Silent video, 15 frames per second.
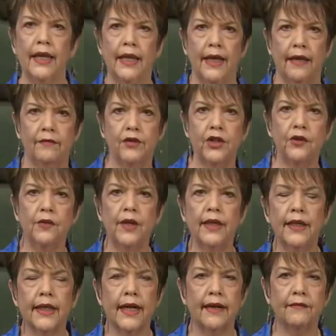love. Do you
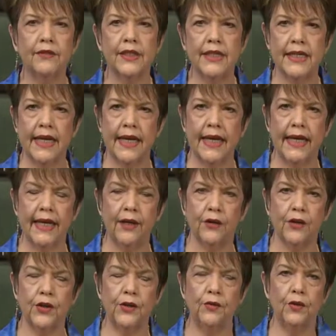need love today? Are
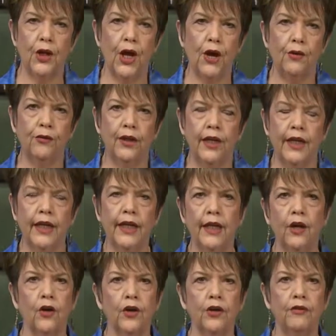you lonely?
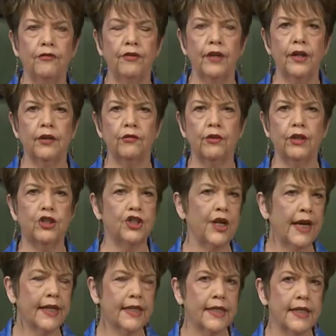Are you feeling
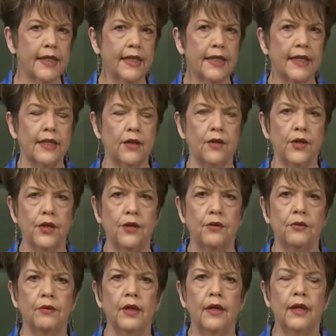rejected? Are
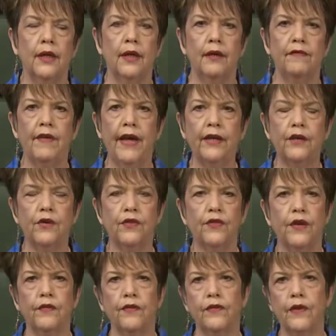you finding
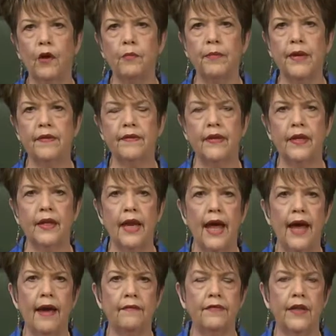yourself so busy in
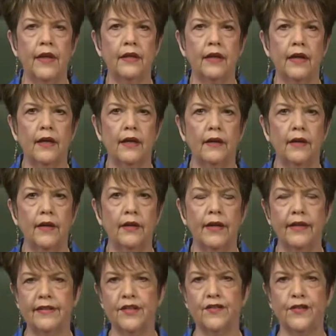life that and
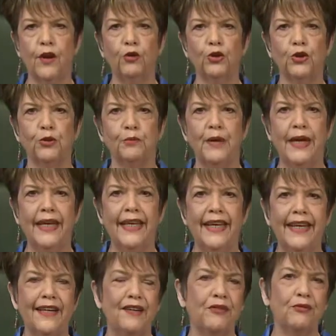into social
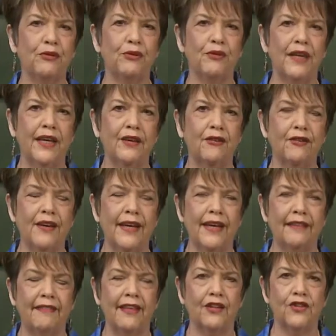media through the
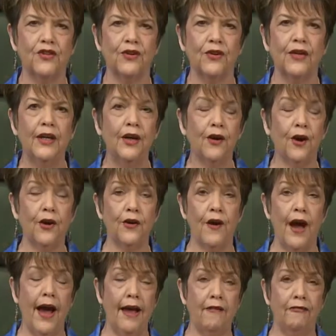internet that or your
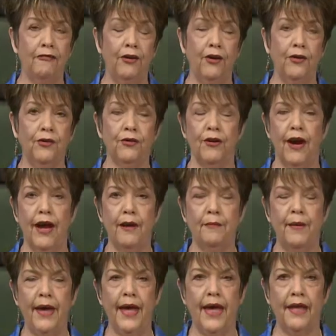iPhone or
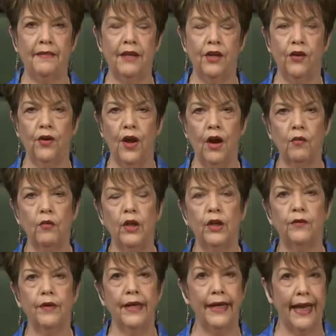iPad that you're not really
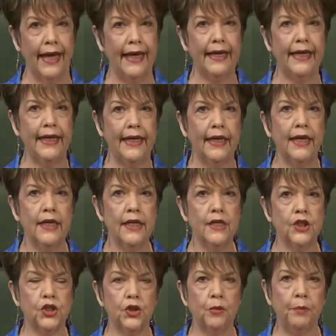relating
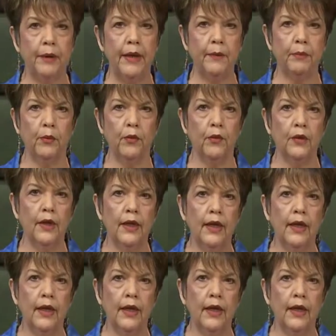to people